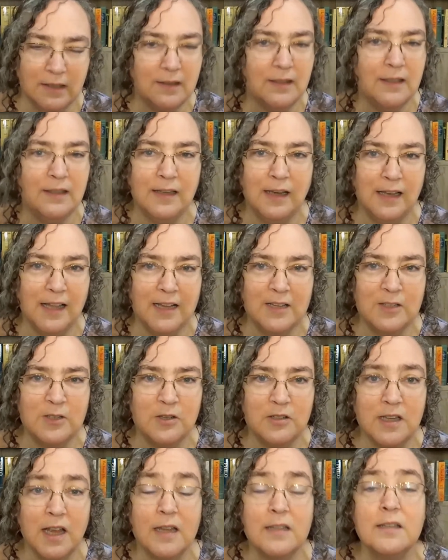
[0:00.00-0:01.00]
little
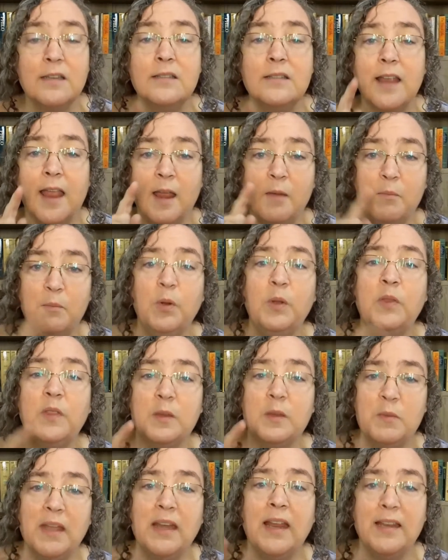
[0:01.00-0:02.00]
exercises and put
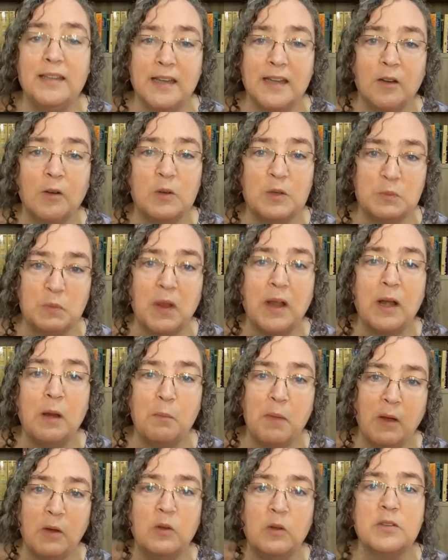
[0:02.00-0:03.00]
them in a tarot spread
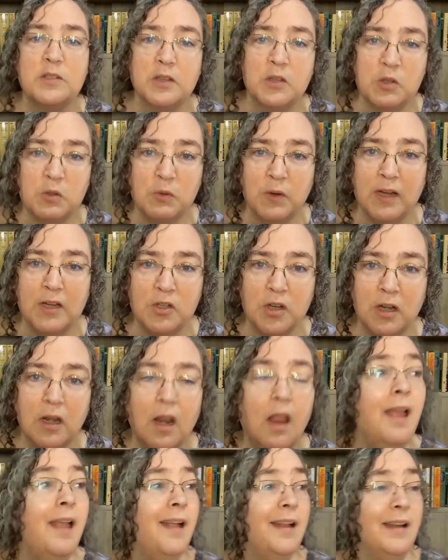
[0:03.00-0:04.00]
about your situation.
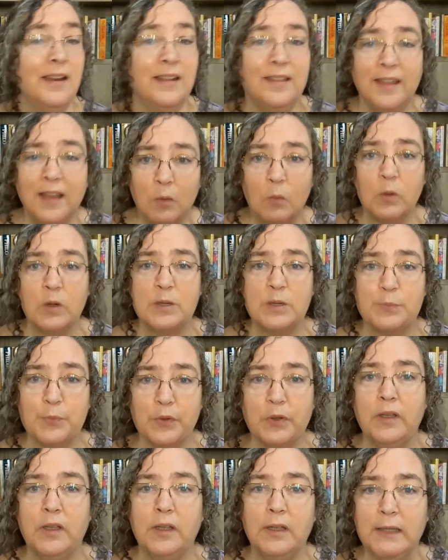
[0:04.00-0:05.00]
I think it works
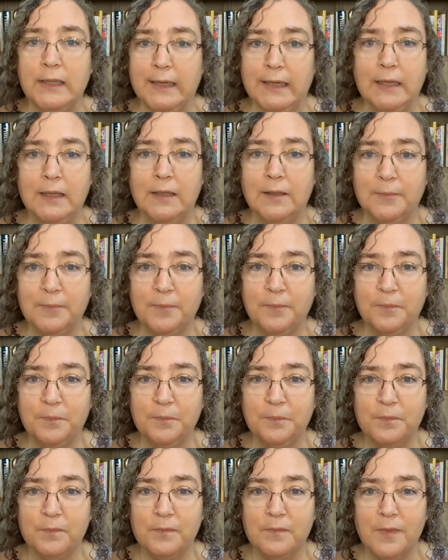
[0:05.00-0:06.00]
brilliantly.
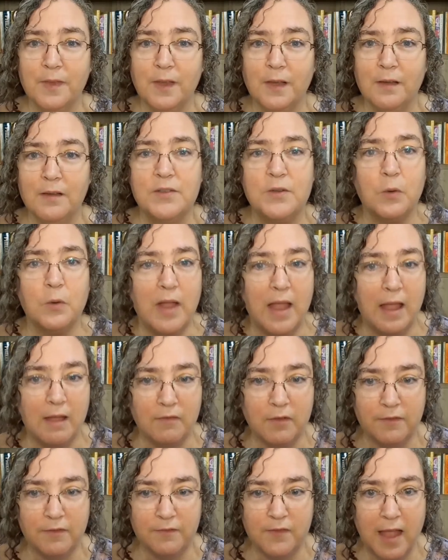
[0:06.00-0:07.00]
So
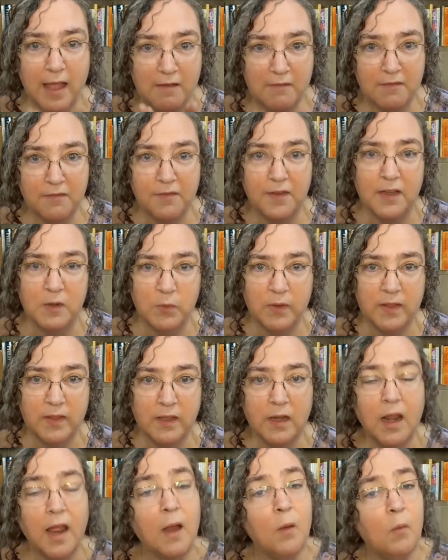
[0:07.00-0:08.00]
have fun with
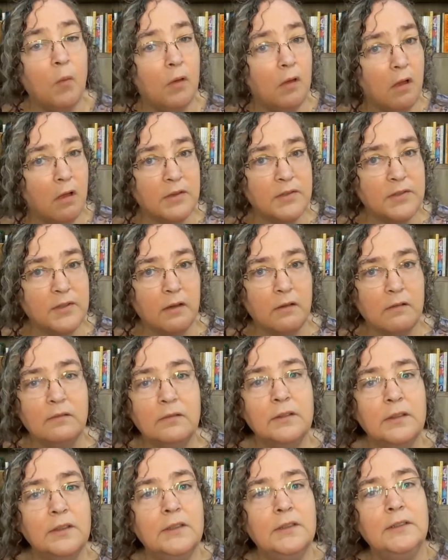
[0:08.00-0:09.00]
it. I will also,
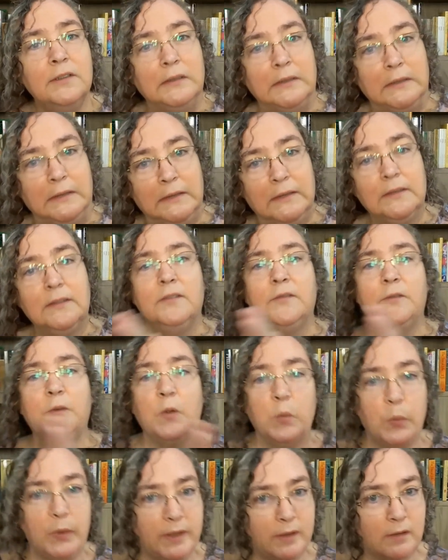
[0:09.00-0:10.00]
for
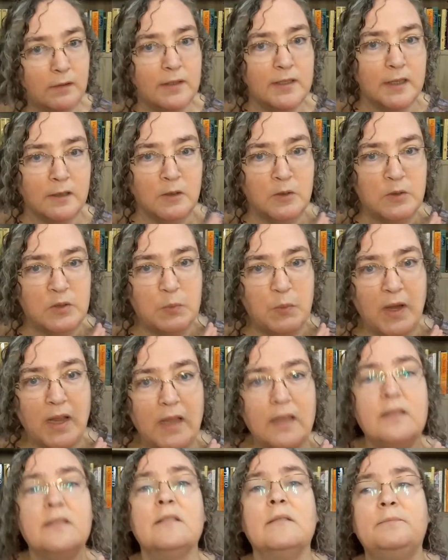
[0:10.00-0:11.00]
weird tarot
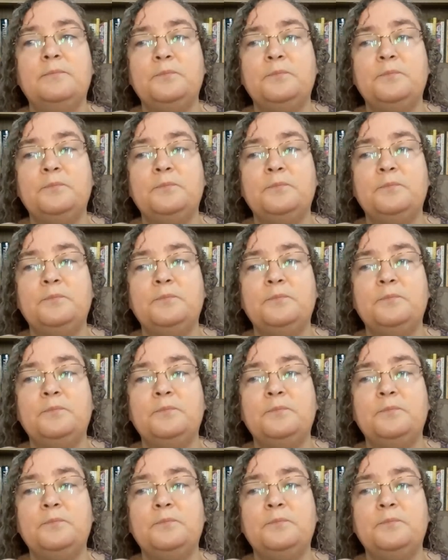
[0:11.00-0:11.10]
spreads,